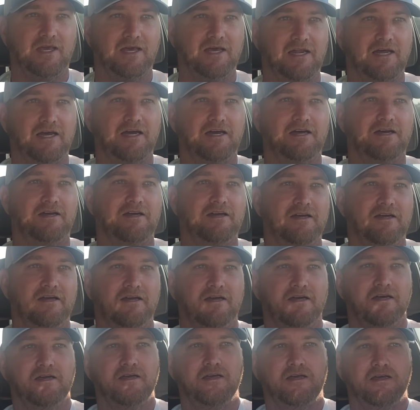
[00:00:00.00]
And
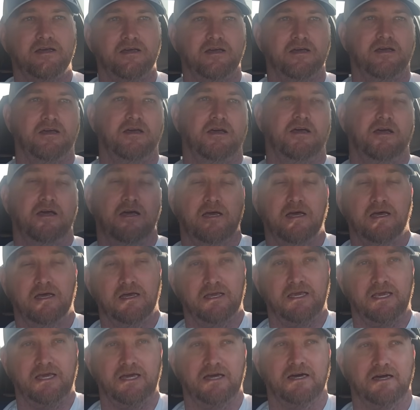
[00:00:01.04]

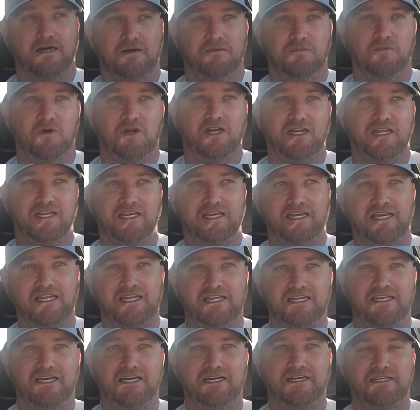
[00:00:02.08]
uh, yeah, I'm ready to get
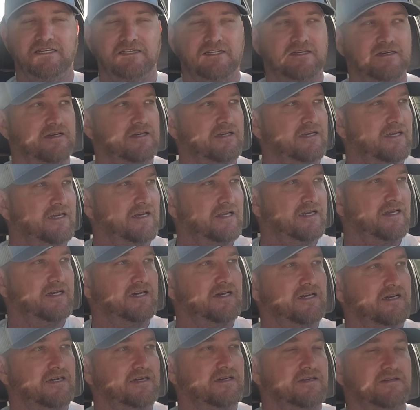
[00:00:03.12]
it done. And
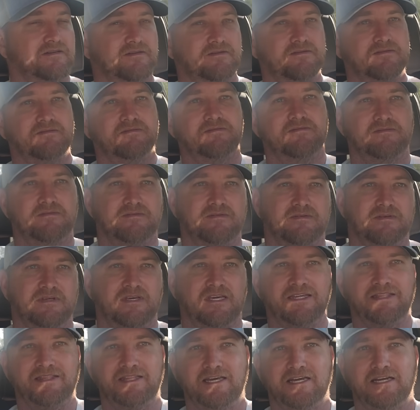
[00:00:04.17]
uh,
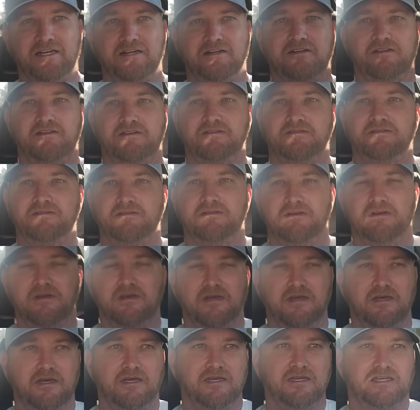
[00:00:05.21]
get there
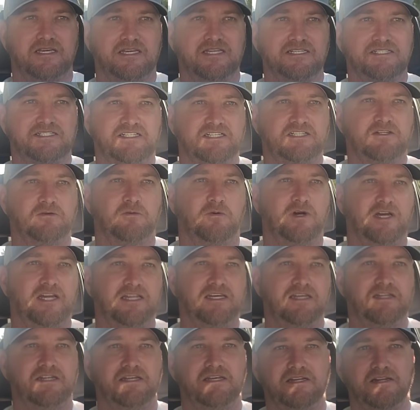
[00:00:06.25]
and get
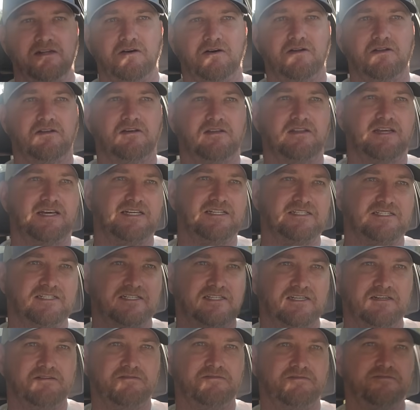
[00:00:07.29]
situated and all of that
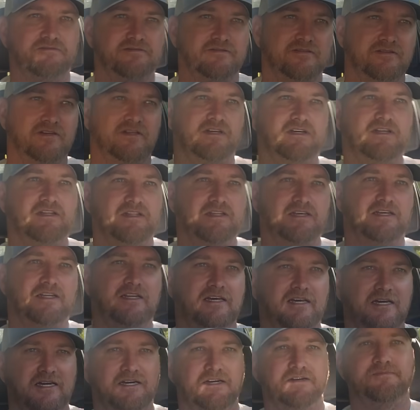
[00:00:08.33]
stuff, and
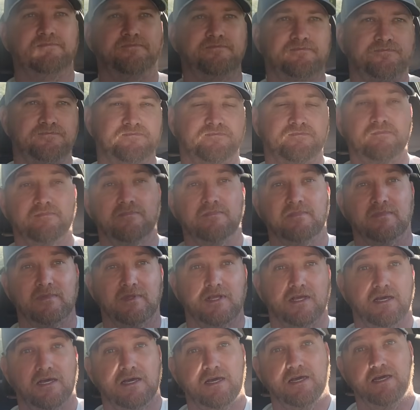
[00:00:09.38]
then uh,
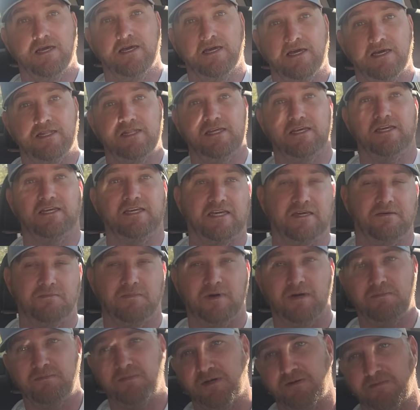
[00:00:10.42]
and then get
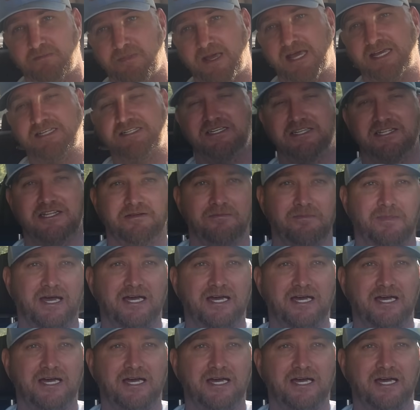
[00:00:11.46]
my butt back to the